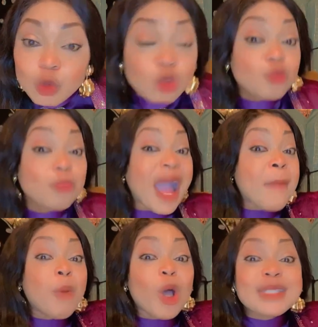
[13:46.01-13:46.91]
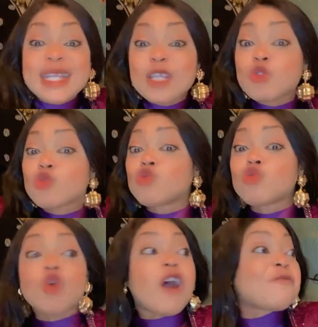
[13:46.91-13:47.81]
to buy buses, to
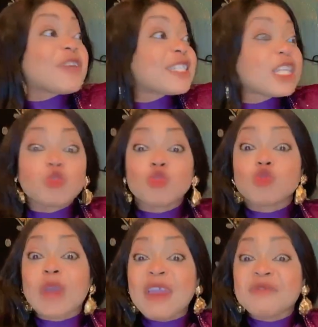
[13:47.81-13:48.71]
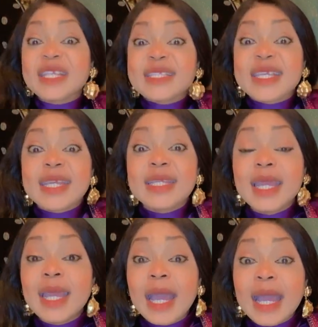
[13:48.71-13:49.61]
do offices, to do everything.
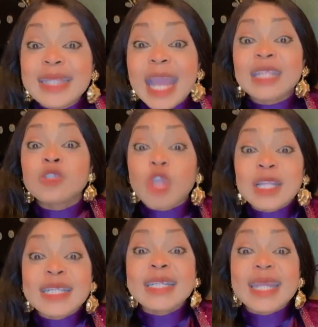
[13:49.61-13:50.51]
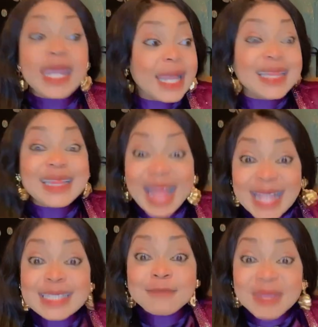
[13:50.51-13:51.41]
Then suddenly,
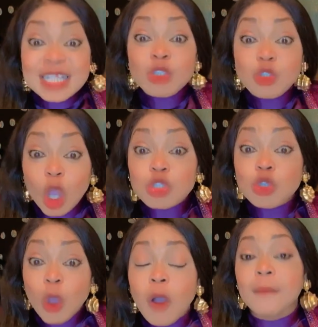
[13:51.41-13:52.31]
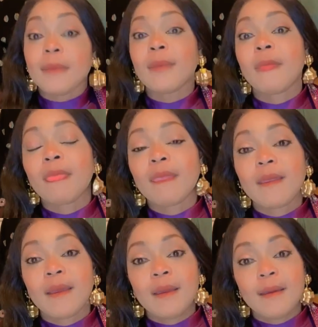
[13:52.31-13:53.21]
lastminute.com,
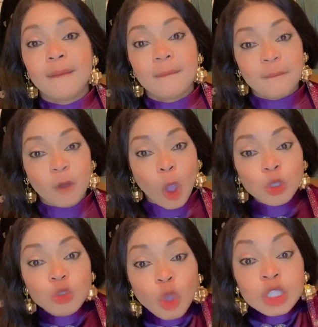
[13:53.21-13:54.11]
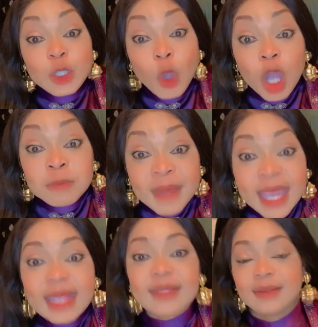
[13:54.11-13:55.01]
unknown
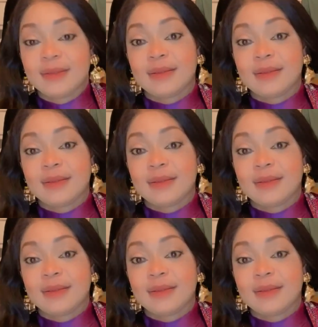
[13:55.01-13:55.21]
gunmen